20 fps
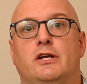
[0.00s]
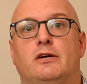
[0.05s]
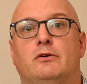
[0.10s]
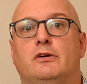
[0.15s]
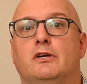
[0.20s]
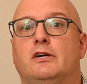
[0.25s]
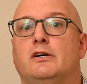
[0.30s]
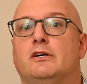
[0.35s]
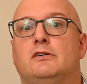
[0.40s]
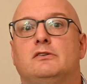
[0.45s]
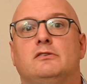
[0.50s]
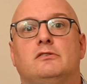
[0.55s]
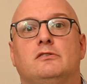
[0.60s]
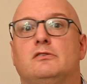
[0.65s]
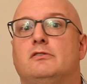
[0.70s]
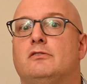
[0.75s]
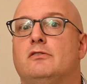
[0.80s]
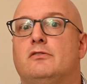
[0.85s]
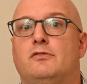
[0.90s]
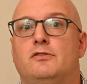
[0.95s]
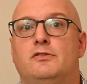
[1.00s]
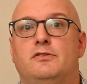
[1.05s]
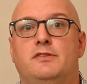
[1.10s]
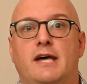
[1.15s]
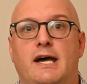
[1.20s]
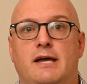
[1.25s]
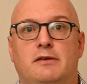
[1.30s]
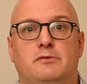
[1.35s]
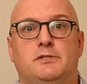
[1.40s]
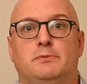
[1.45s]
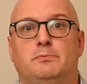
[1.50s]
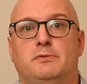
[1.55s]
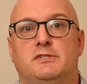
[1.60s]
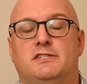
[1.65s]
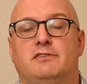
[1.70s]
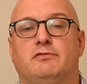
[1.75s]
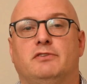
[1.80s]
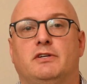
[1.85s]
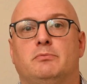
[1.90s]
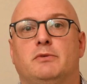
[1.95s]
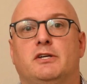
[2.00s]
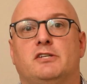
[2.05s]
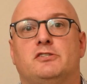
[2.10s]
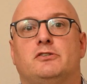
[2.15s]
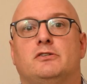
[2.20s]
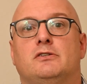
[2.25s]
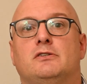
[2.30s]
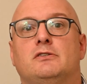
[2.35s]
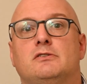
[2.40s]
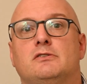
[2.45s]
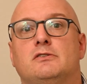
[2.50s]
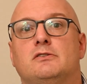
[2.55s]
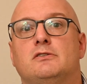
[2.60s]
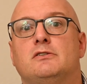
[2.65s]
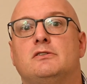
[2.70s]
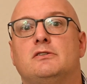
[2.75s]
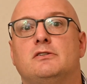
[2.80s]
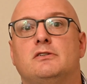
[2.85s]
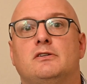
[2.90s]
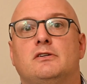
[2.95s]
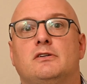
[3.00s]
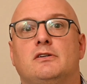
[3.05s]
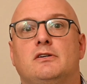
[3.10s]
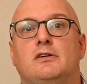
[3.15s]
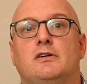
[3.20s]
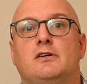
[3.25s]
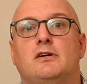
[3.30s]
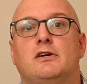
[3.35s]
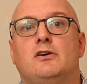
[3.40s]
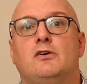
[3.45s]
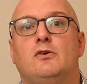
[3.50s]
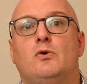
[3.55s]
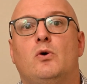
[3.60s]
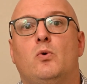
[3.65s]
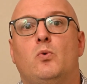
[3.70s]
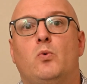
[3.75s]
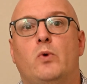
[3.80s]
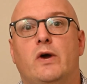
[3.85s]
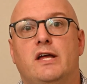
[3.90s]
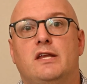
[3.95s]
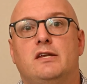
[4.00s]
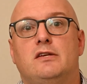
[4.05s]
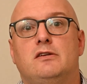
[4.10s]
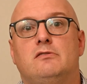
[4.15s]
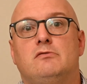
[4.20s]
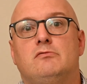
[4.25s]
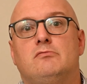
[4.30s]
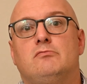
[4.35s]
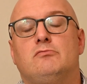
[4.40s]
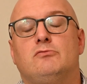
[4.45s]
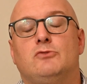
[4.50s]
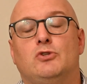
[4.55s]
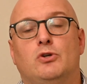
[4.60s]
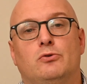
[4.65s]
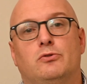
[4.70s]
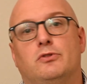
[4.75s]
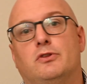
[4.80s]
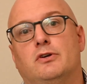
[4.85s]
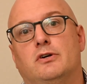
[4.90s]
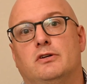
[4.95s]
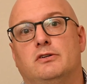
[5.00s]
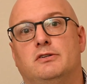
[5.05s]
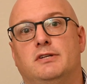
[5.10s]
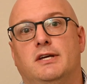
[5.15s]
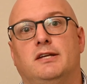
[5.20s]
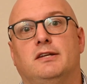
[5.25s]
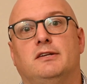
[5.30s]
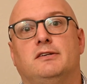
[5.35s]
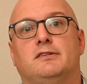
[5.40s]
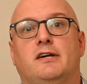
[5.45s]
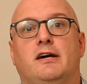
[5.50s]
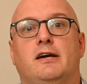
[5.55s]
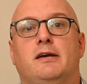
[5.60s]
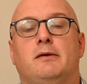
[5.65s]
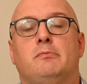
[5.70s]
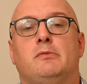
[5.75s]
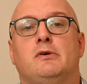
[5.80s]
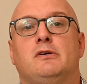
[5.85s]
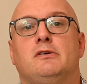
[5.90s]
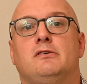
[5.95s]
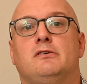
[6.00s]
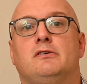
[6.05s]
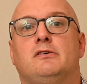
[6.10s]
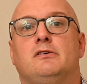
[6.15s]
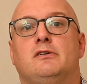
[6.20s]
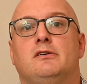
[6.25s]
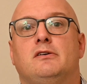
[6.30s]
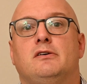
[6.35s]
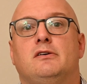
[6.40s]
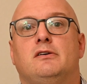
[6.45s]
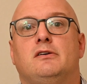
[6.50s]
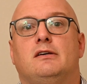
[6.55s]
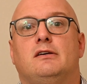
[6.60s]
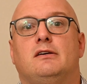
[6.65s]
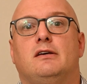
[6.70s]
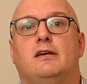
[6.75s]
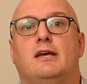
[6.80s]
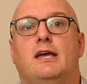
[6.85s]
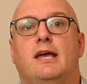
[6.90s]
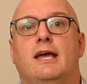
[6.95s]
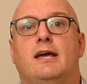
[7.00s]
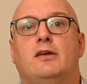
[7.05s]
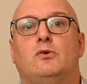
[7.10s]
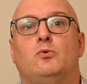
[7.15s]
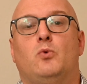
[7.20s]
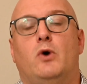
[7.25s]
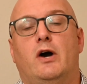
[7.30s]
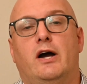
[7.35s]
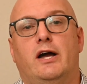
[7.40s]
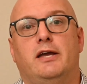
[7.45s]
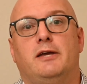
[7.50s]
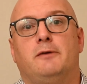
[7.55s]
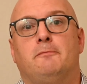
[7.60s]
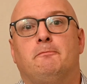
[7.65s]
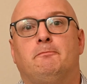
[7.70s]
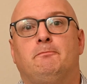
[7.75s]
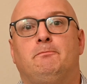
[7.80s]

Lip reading: area, that specific mixer, when, note the date and time, and why.